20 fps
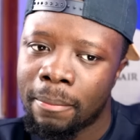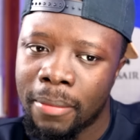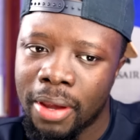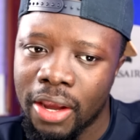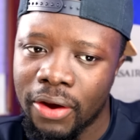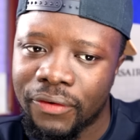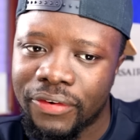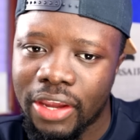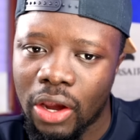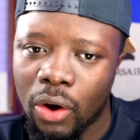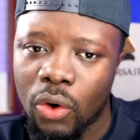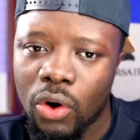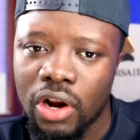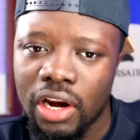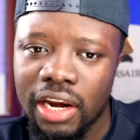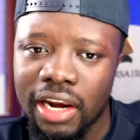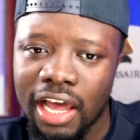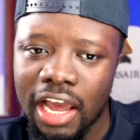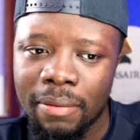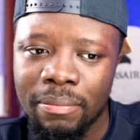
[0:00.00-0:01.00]
May show
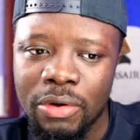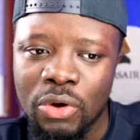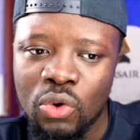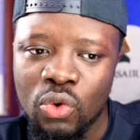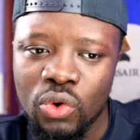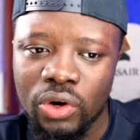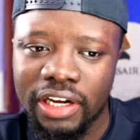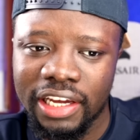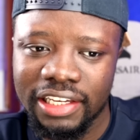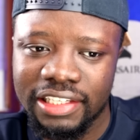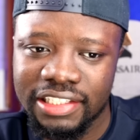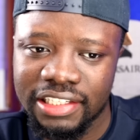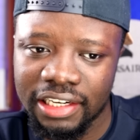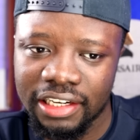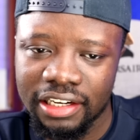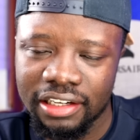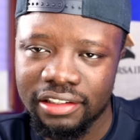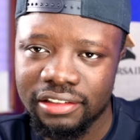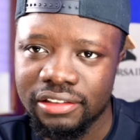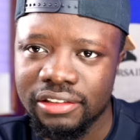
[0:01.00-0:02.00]
online me who catch,
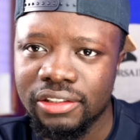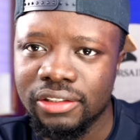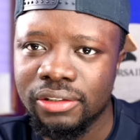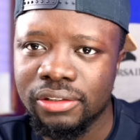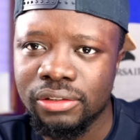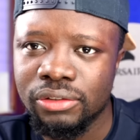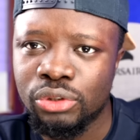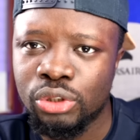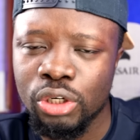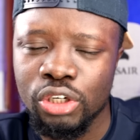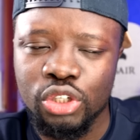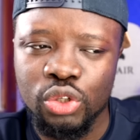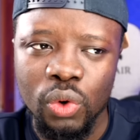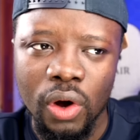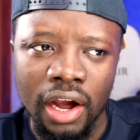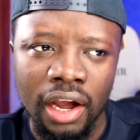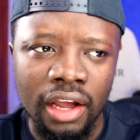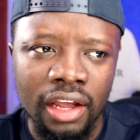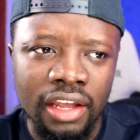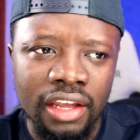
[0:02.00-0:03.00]
you know,
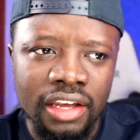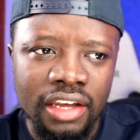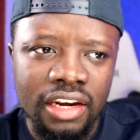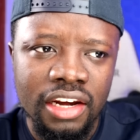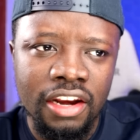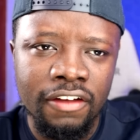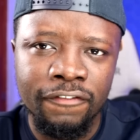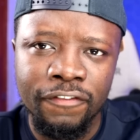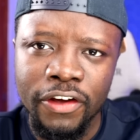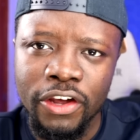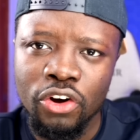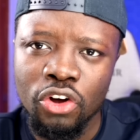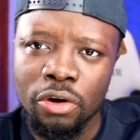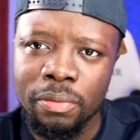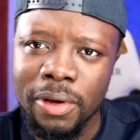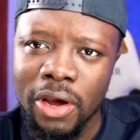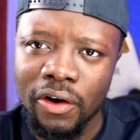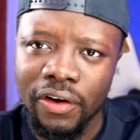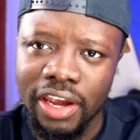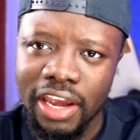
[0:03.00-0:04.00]
Joshua. The video
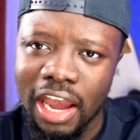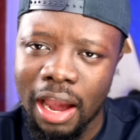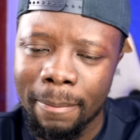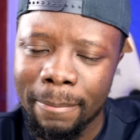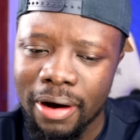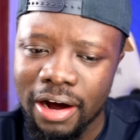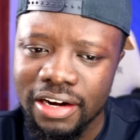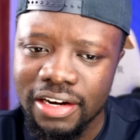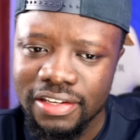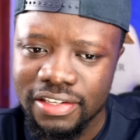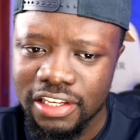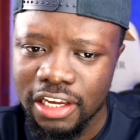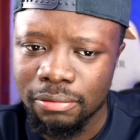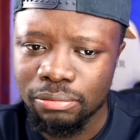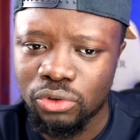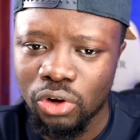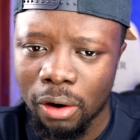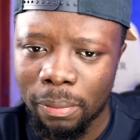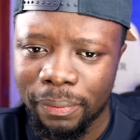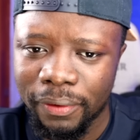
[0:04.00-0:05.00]
be here about the
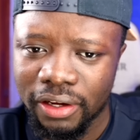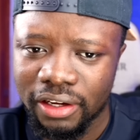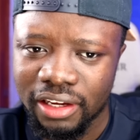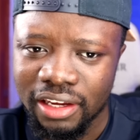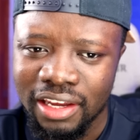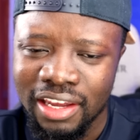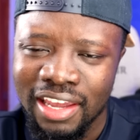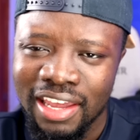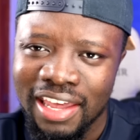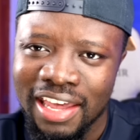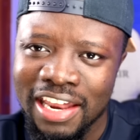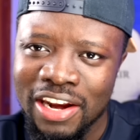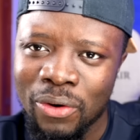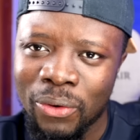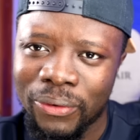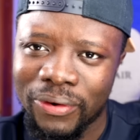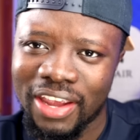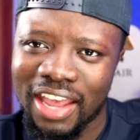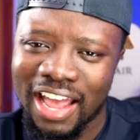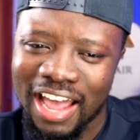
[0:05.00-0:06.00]
same topic. And
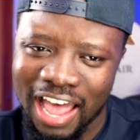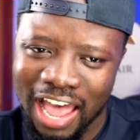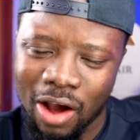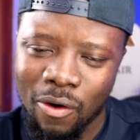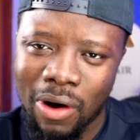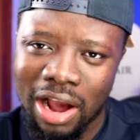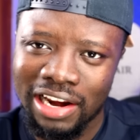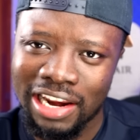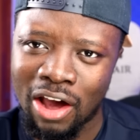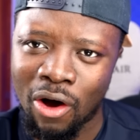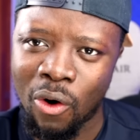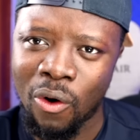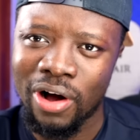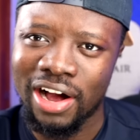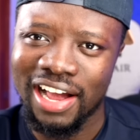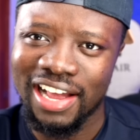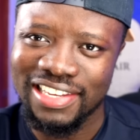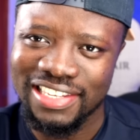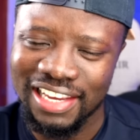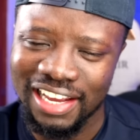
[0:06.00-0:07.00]
also how I now
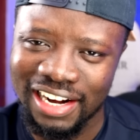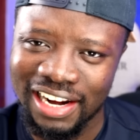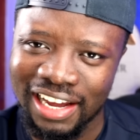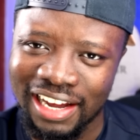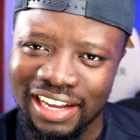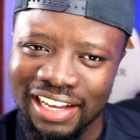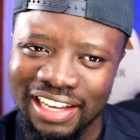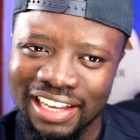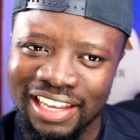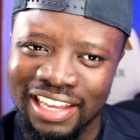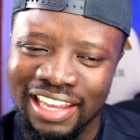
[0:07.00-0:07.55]
work as an.